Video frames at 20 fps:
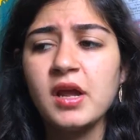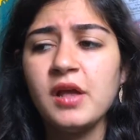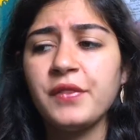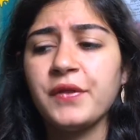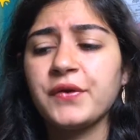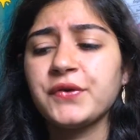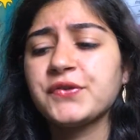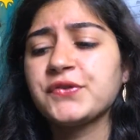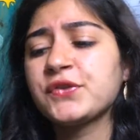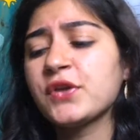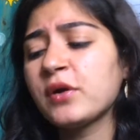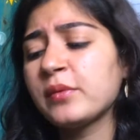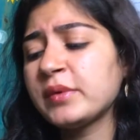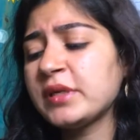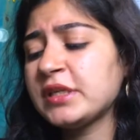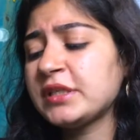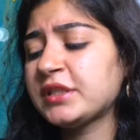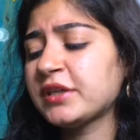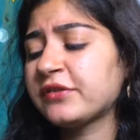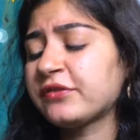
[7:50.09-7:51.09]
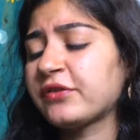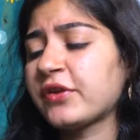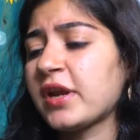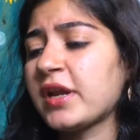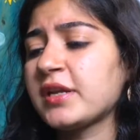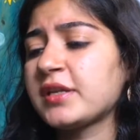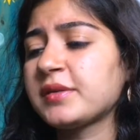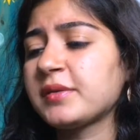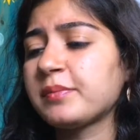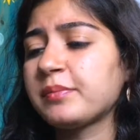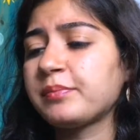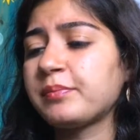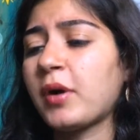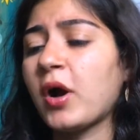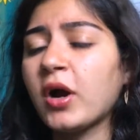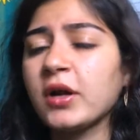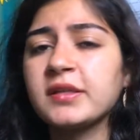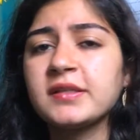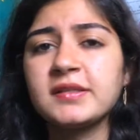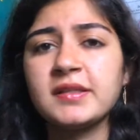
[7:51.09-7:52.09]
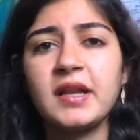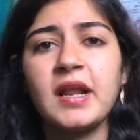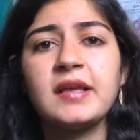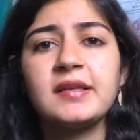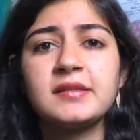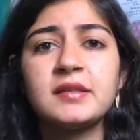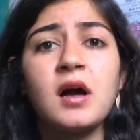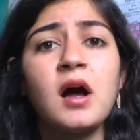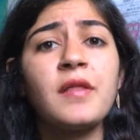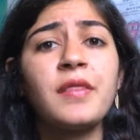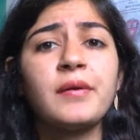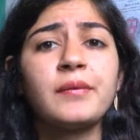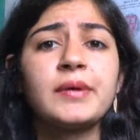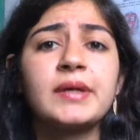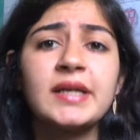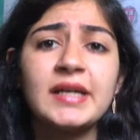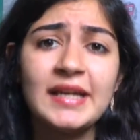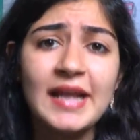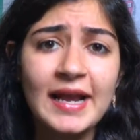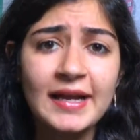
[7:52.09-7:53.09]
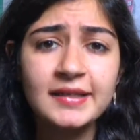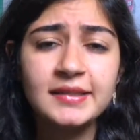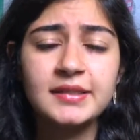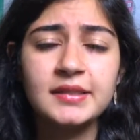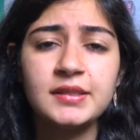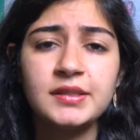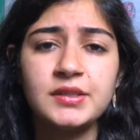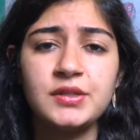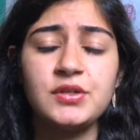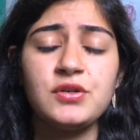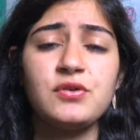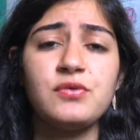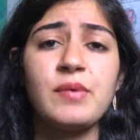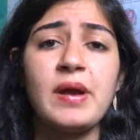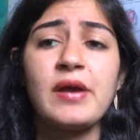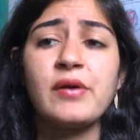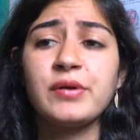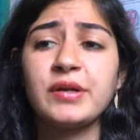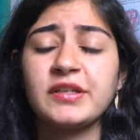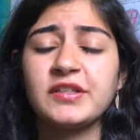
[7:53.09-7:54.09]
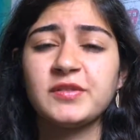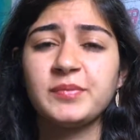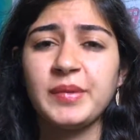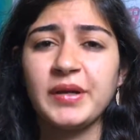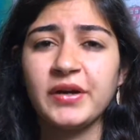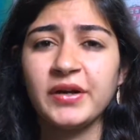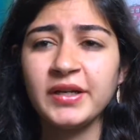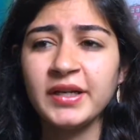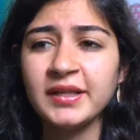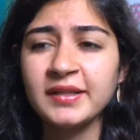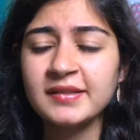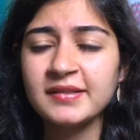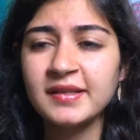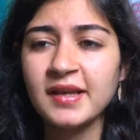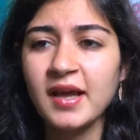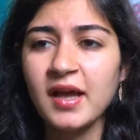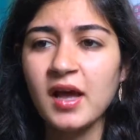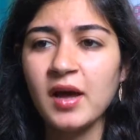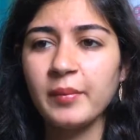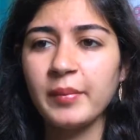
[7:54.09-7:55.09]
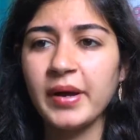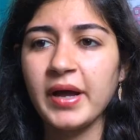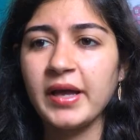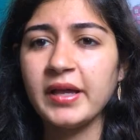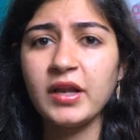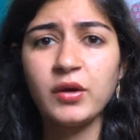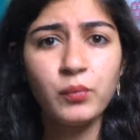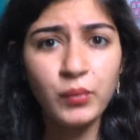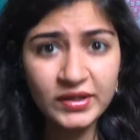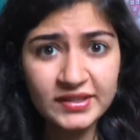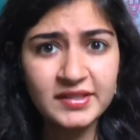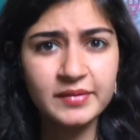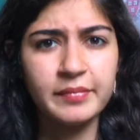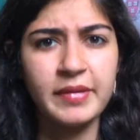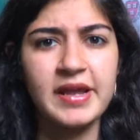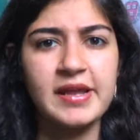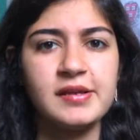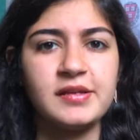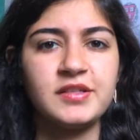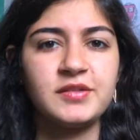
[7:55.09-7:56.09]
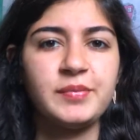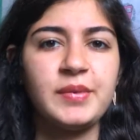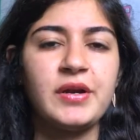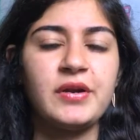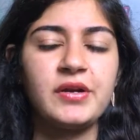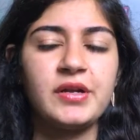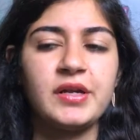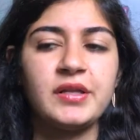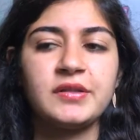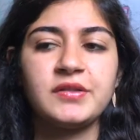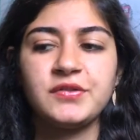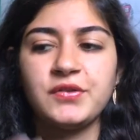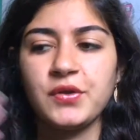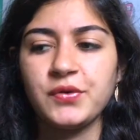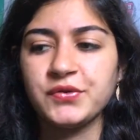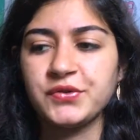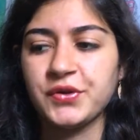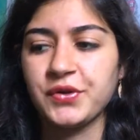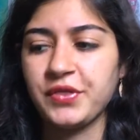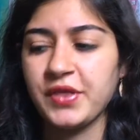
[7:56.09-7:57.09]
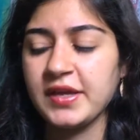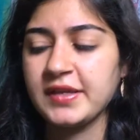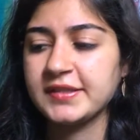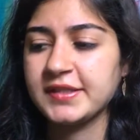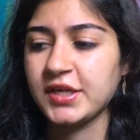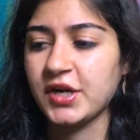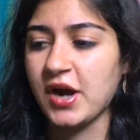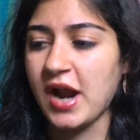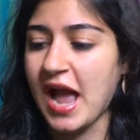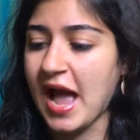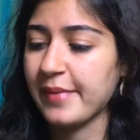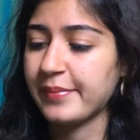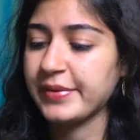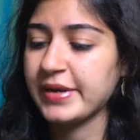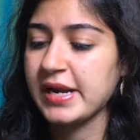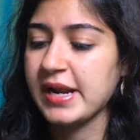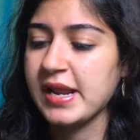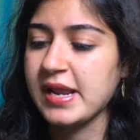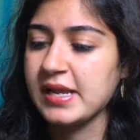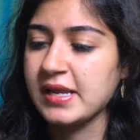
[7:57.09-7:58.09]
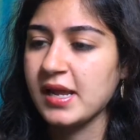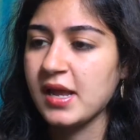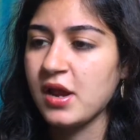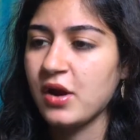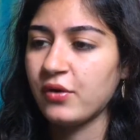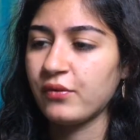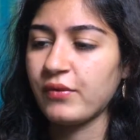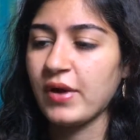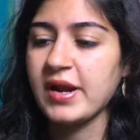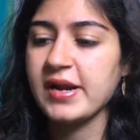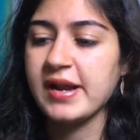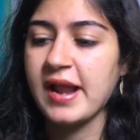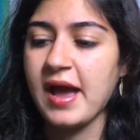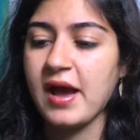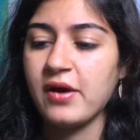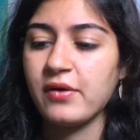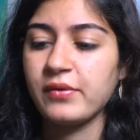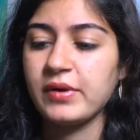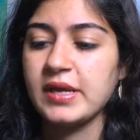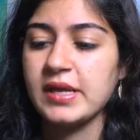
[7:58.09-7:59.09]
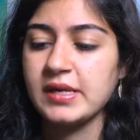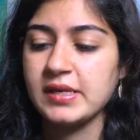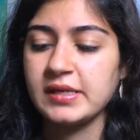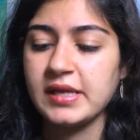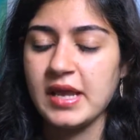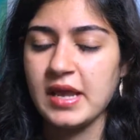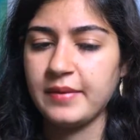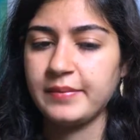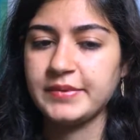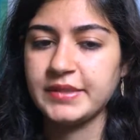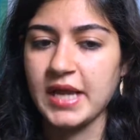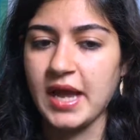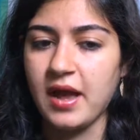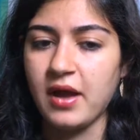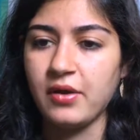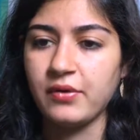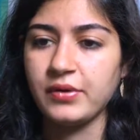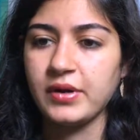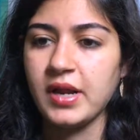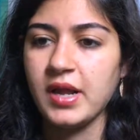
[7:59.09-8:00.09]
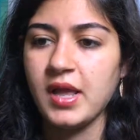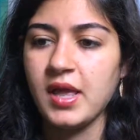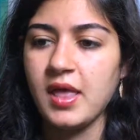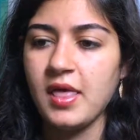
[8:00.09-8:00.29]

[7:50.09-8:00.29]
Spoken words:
There are so many different parts that I saw that were connected to my own experience, but it wasn't my experience. Those are things that are happening right now in Cape Town